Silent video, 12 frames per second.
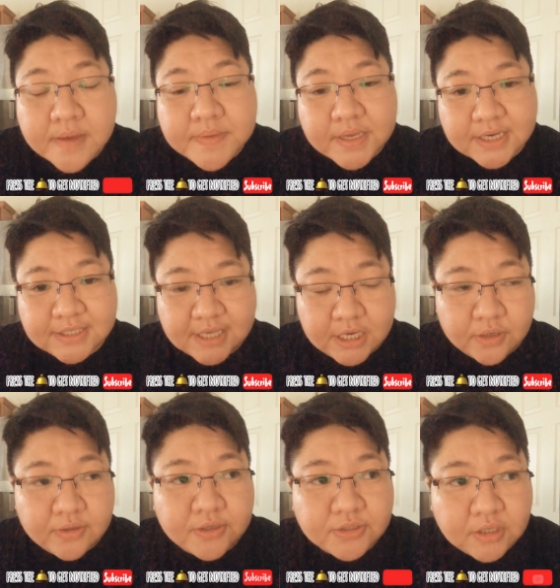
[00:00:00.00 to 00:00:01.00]
because I
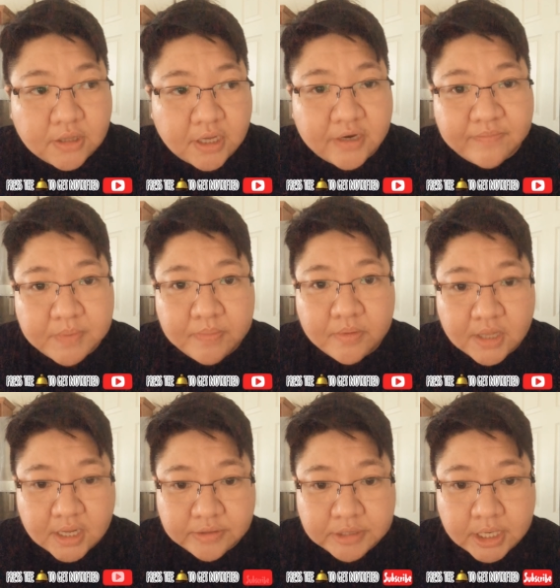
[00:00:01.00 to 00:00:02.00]
know there's a lot of people
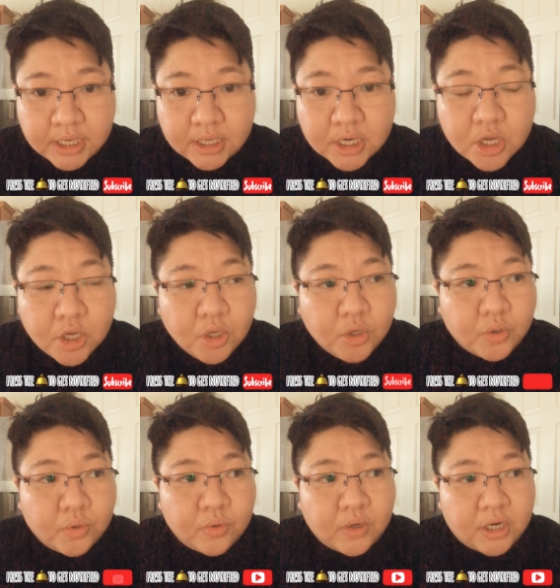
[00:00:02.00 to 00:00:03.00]
out there
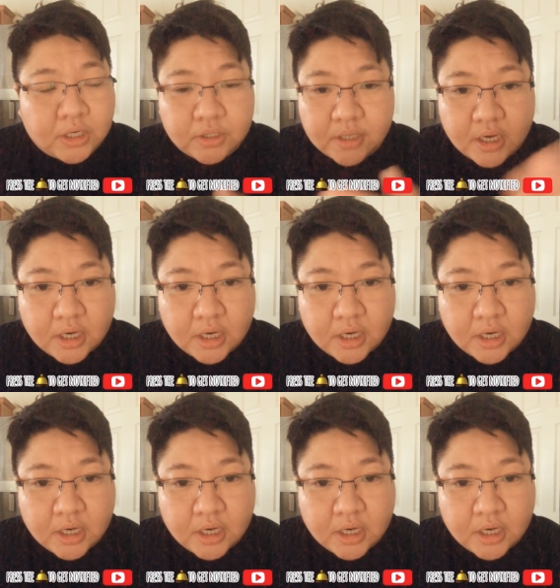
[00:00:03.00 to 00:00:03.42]
who are,